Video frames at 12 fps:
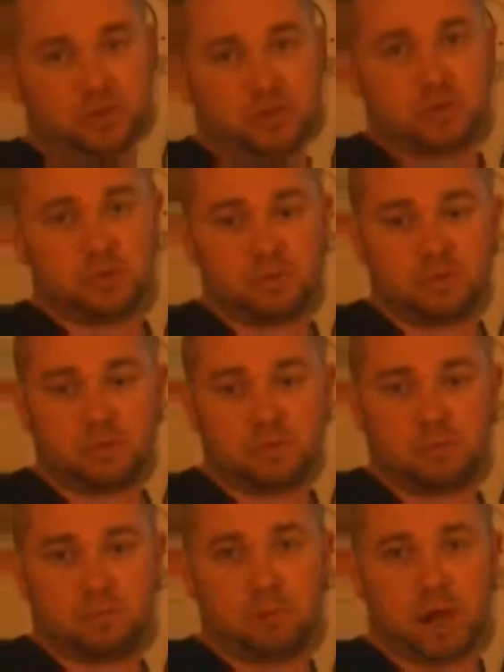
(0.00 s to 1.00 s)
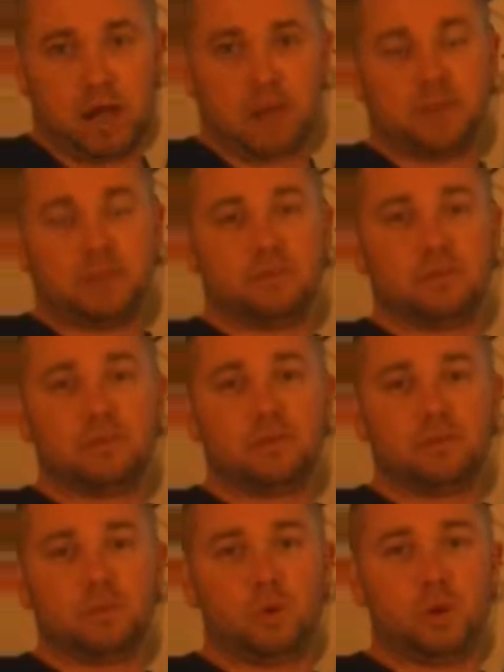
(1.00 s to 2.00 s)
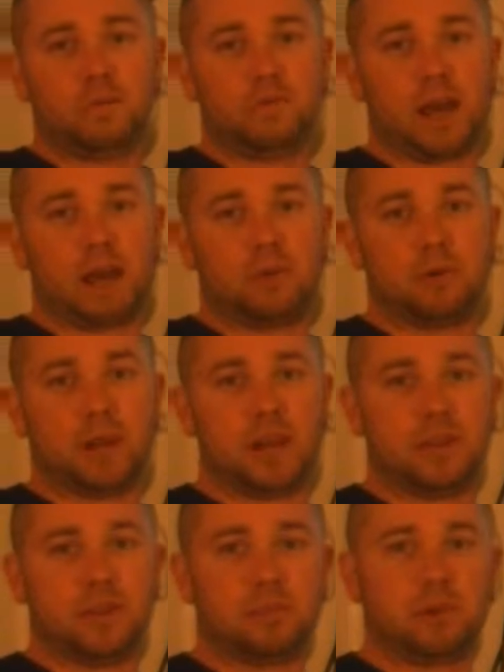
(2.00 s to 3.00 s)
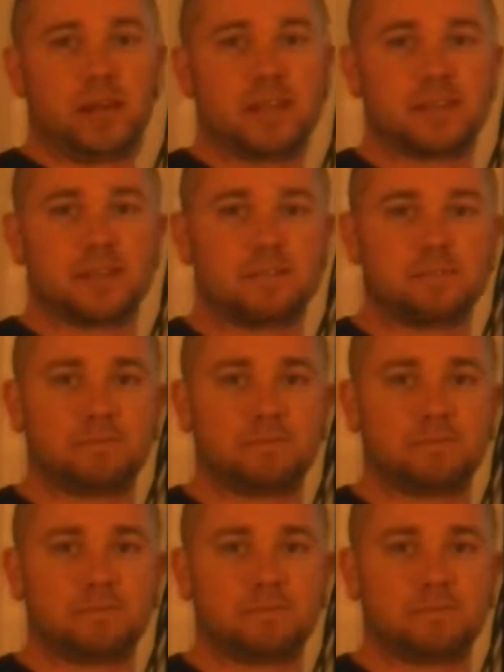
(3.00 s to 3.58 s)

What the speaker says: to bond the wood fiber and the plastic.